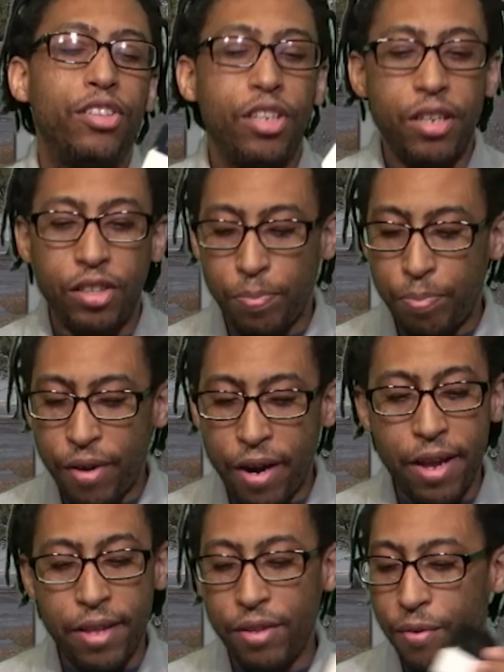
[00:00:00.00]
this
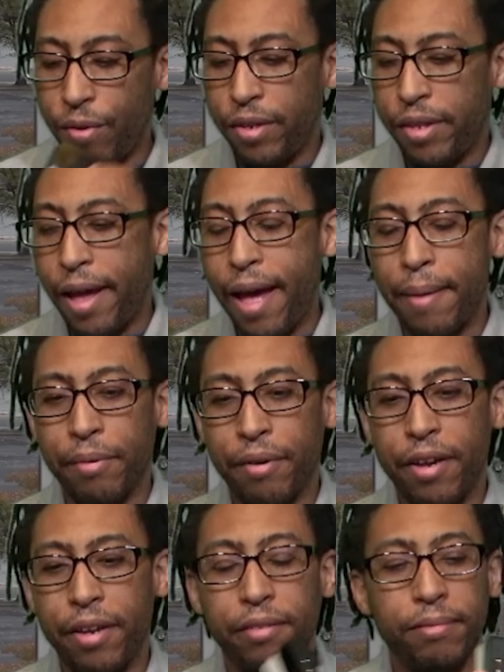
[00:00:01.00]
brand or that
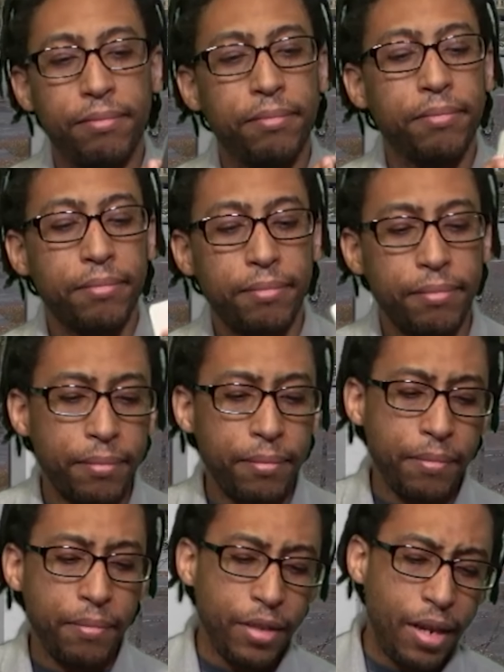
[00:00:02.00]
brand.
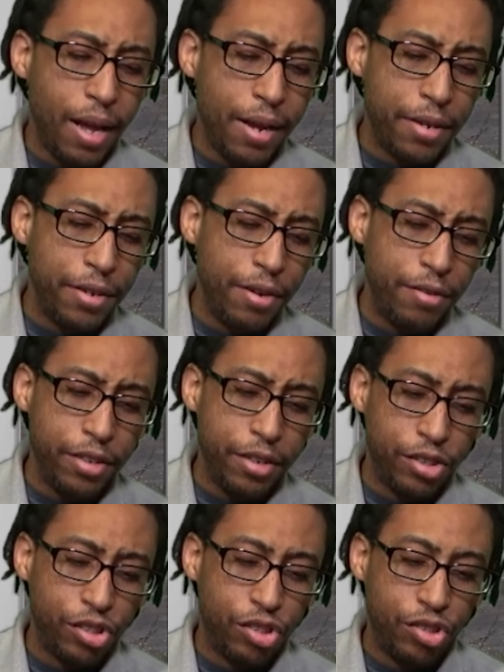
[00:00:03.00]
I can only
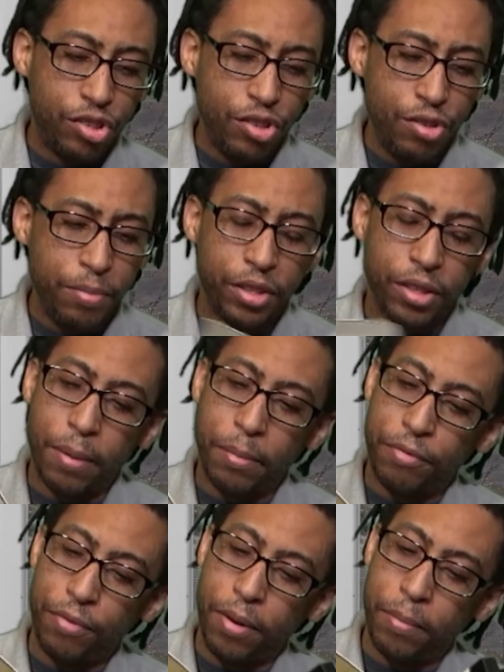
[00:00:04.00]
assume it's
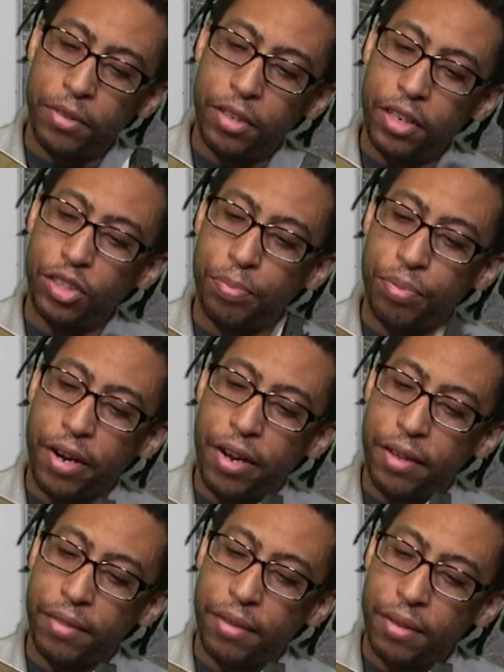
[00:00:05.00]
coming from this
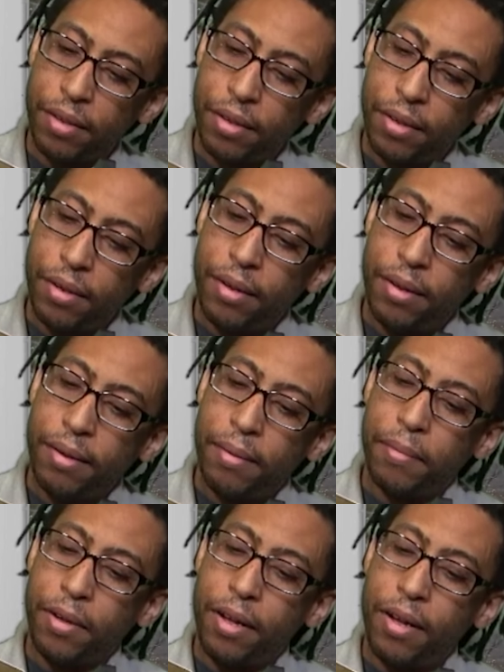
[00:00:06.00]
brand.
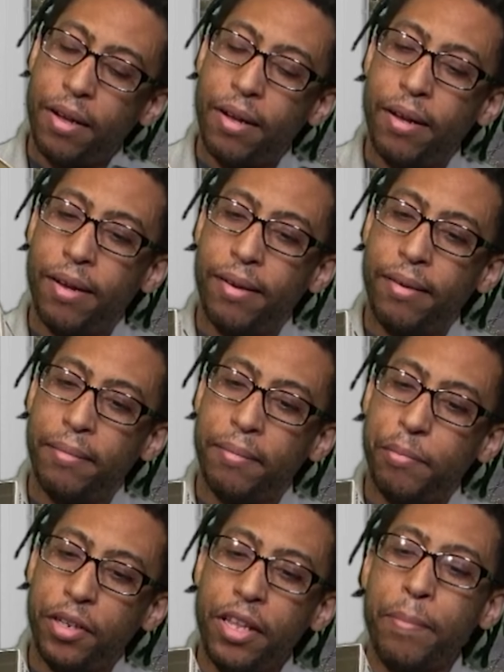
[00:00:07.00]

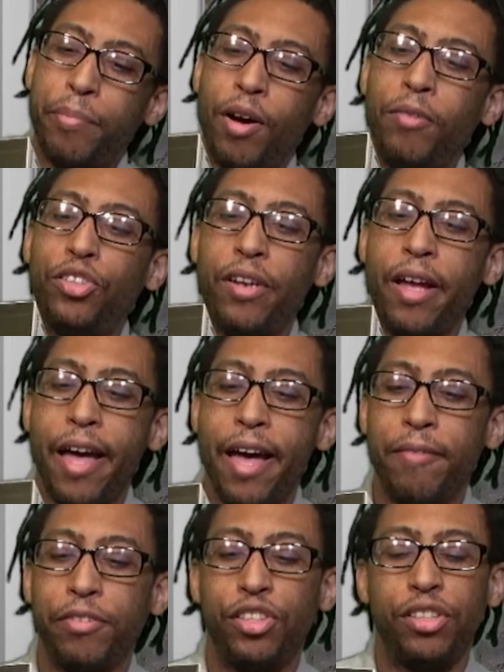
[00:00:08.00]
But they both should
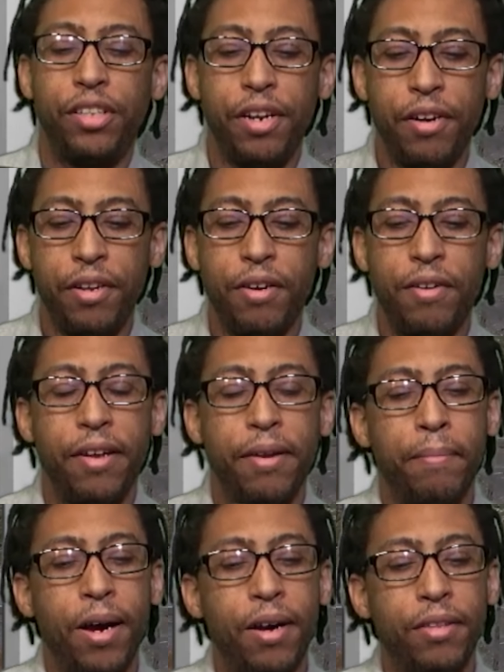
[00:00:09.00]
have a stereo
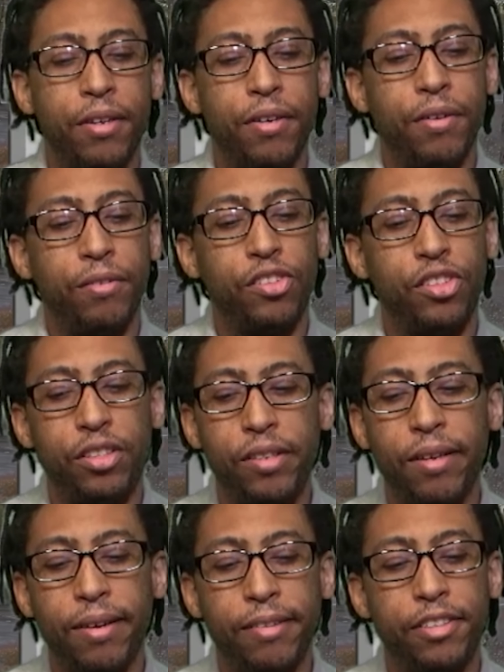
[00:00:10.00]
and mono
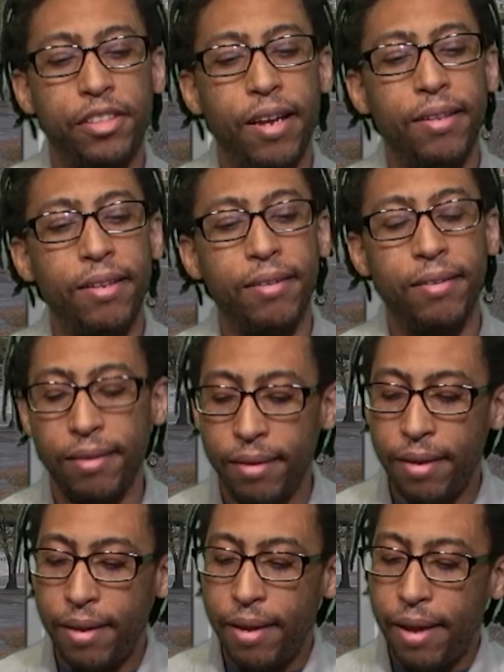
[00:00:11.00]
setting,
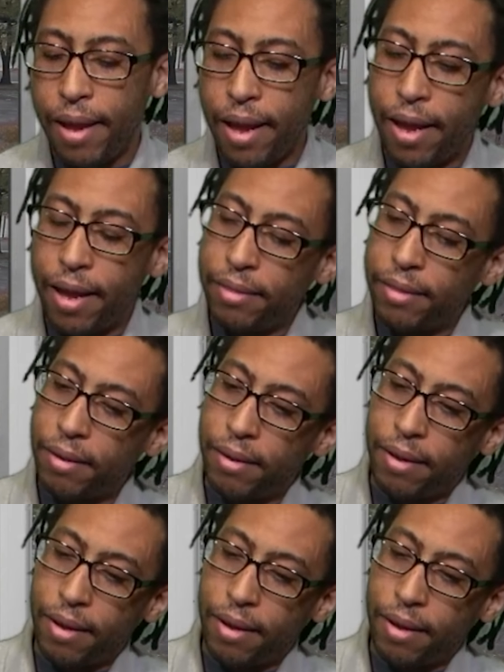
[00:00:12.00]
and